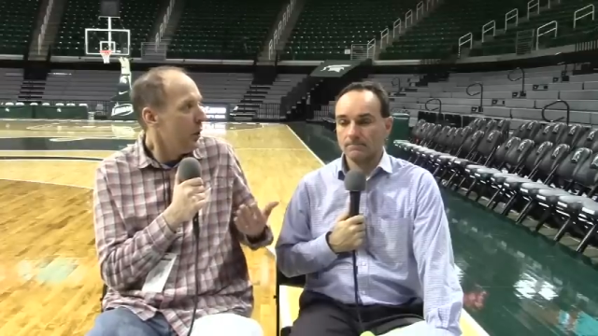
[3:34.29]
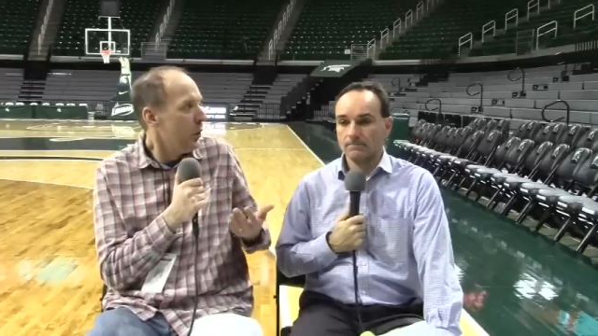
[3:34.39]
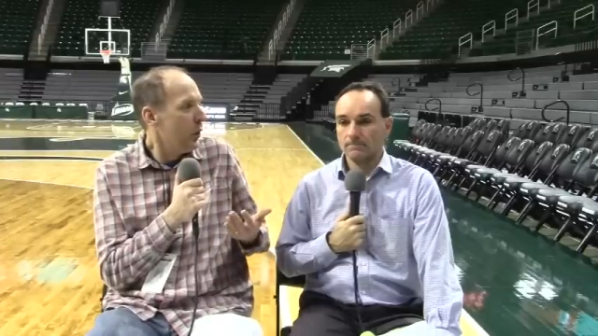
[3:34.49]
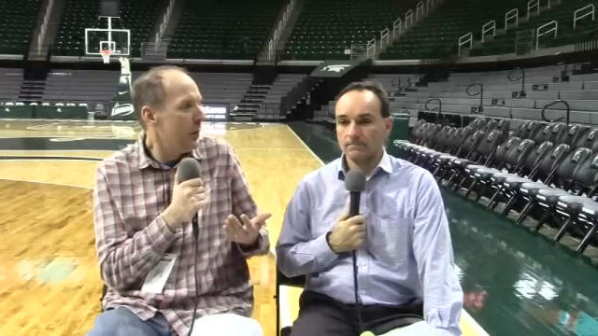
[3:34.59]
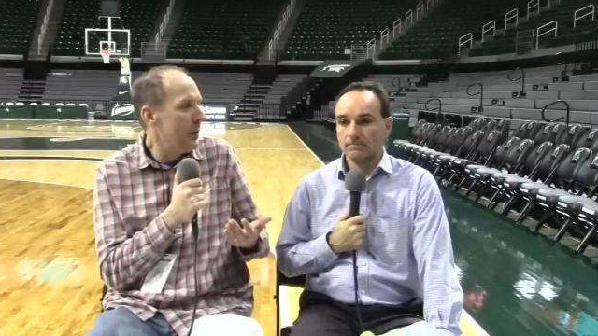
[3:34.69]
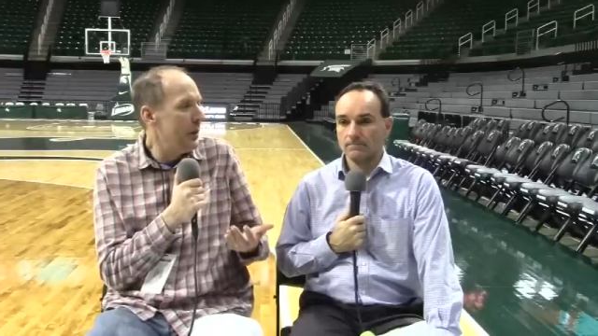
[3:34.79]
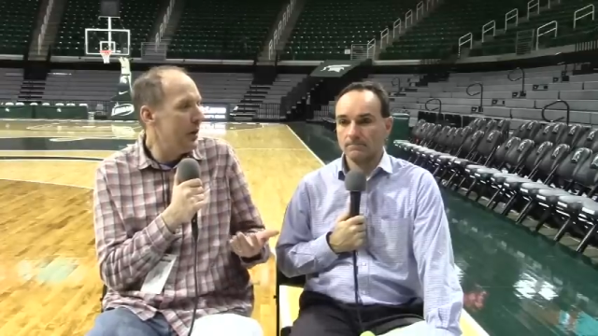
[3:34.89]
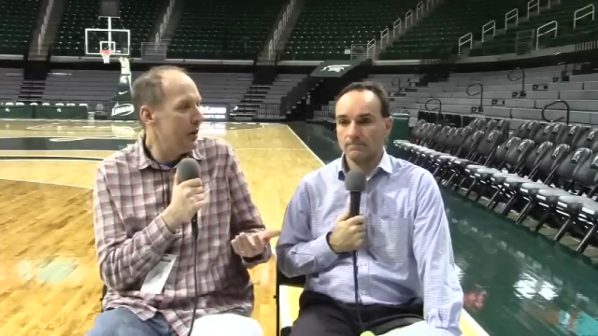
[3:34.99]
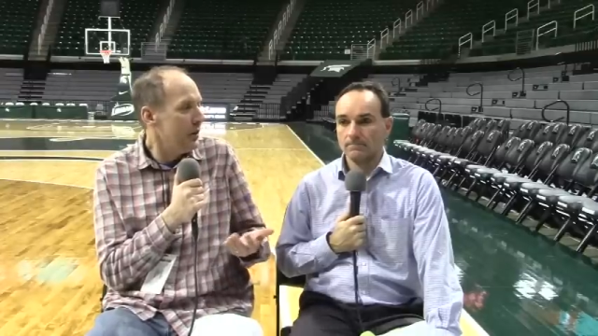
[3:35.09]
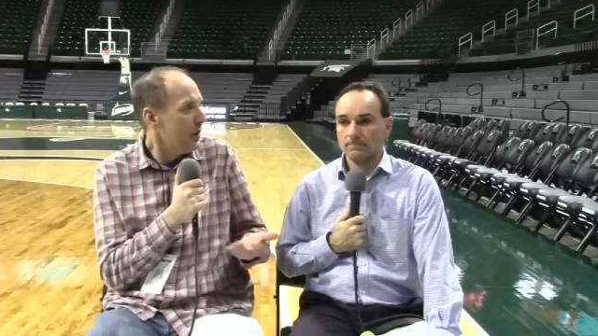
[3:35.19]
Speaker 1: would be built,
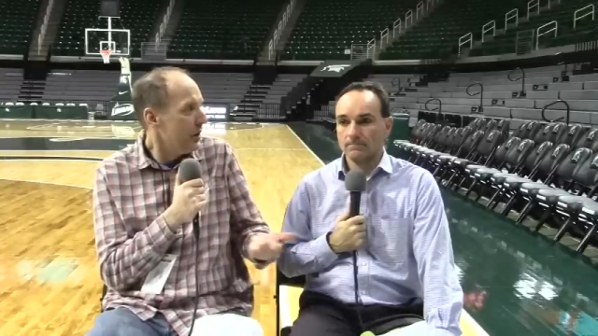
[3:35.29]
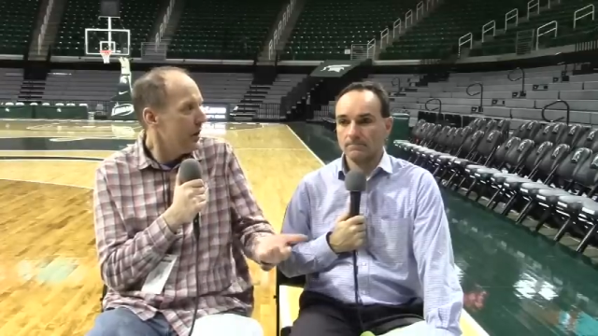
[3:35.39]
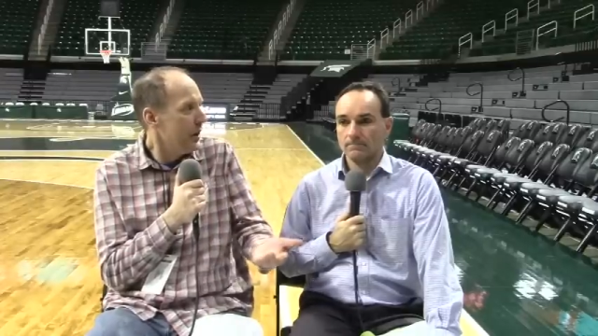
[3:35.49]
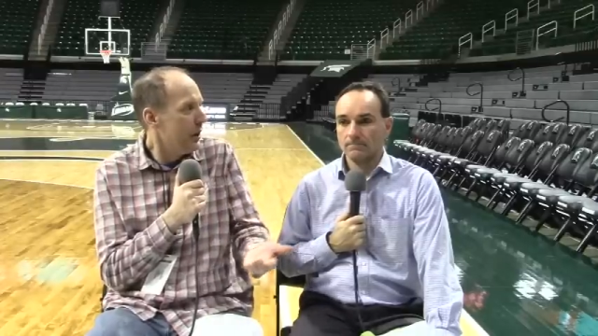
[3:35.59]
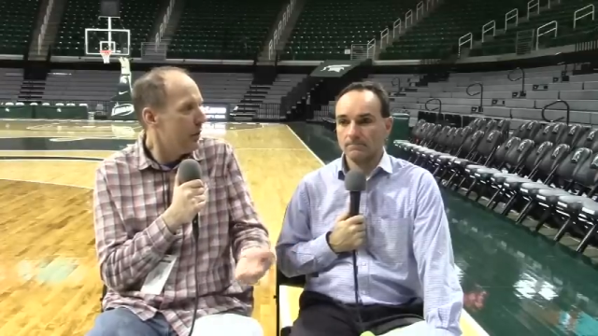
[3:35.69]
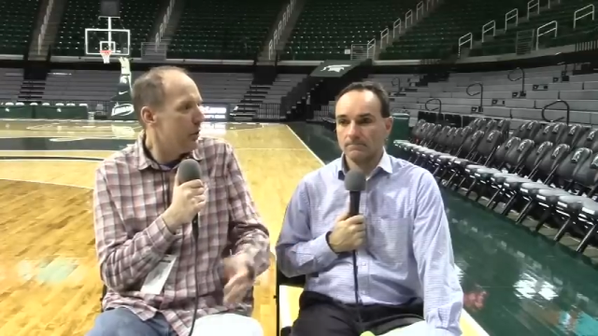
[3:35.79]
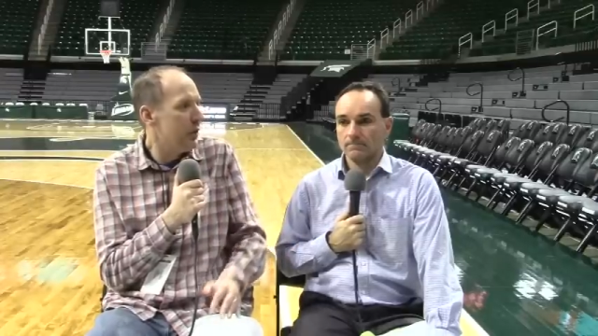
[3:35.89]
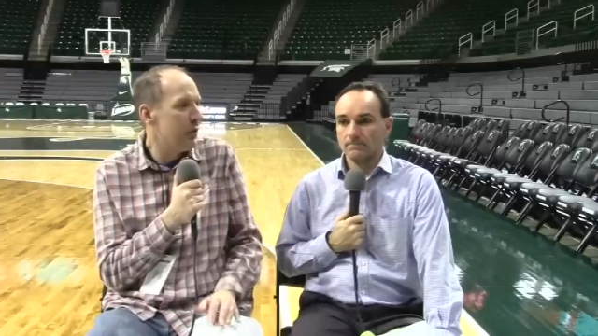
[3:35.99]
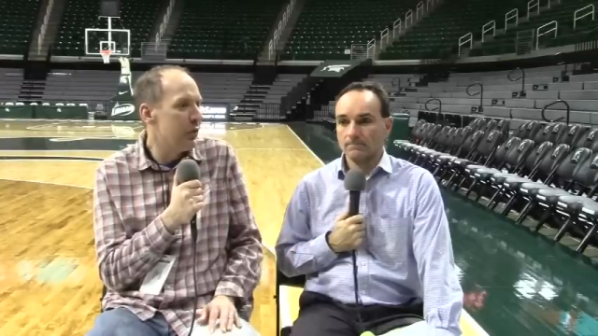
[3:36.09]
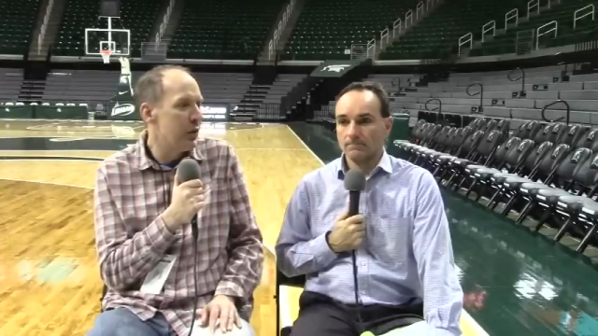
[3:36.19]
you know, for
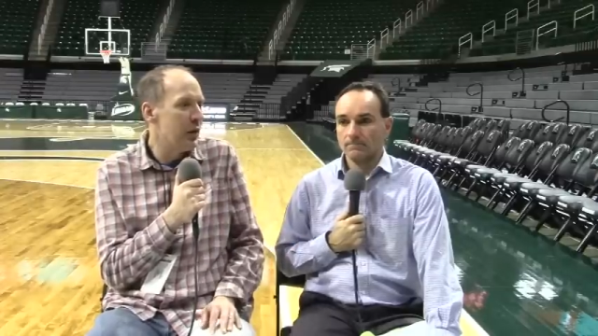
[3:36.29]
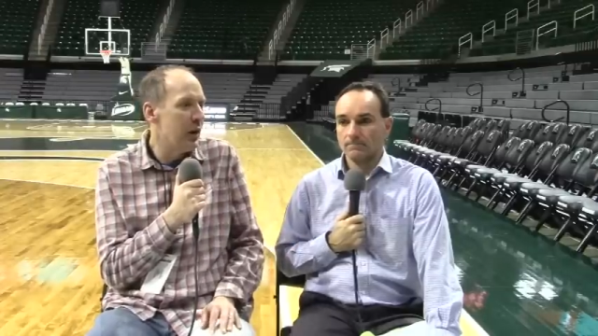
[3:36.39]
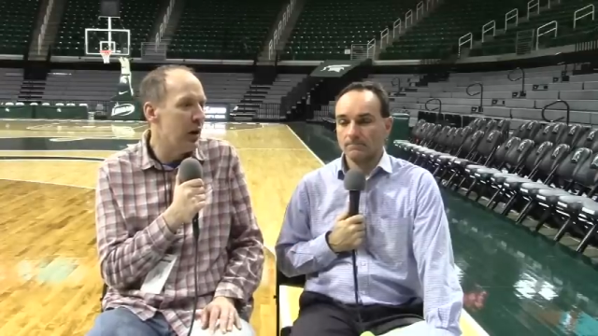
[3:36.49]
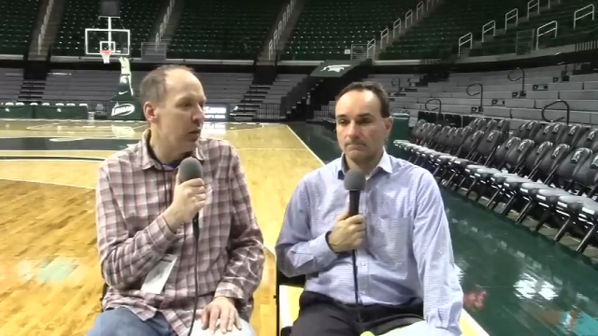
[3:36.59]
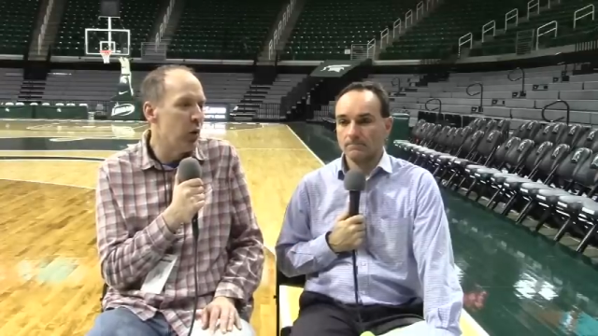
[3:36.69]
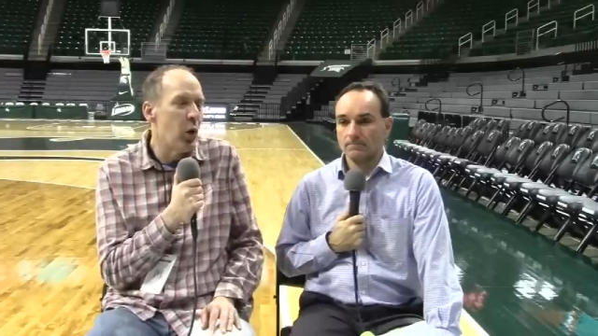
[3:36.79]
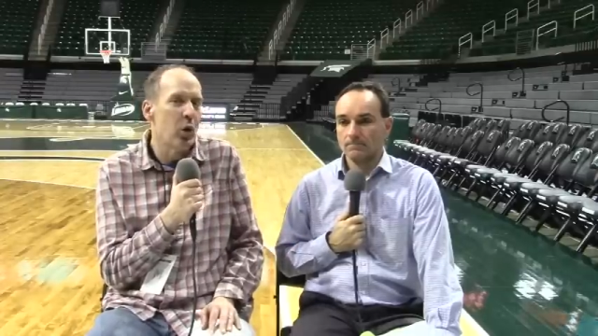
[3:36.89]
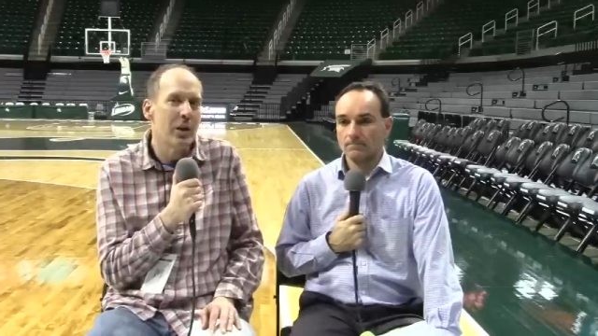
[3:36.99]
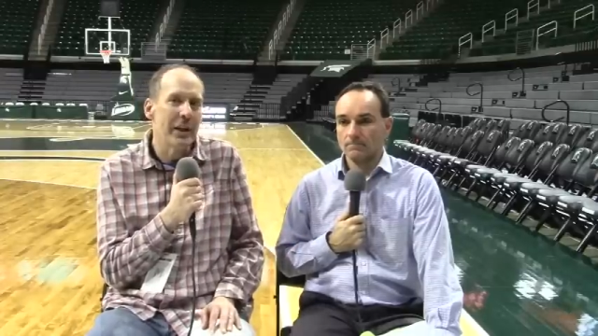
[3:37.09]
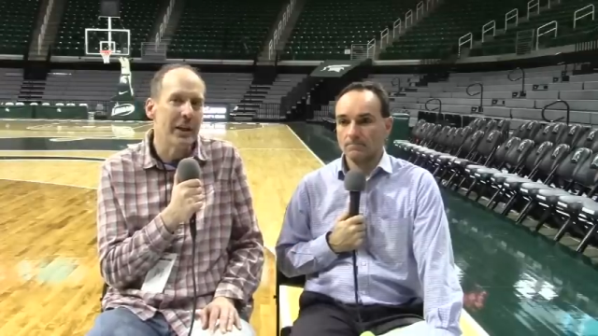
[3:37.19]
for a, a role
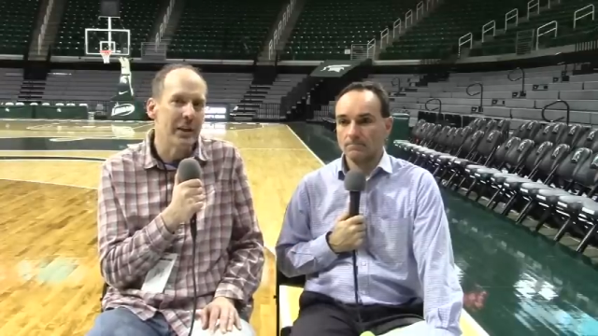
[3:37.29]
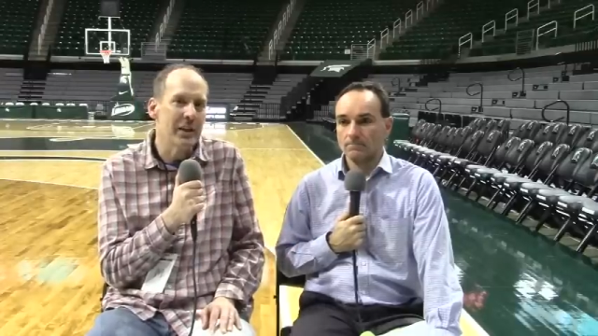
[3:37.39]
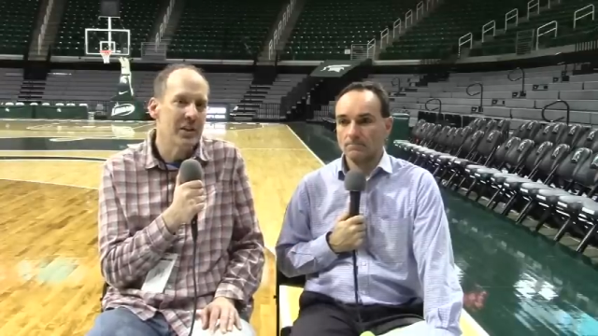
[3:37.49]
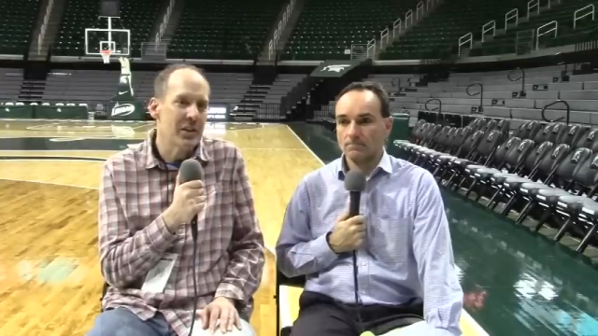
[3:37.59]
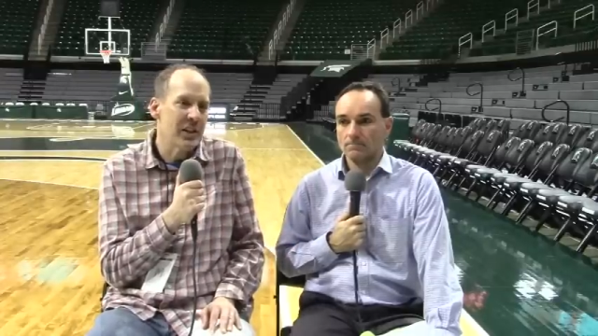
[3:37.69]
like this.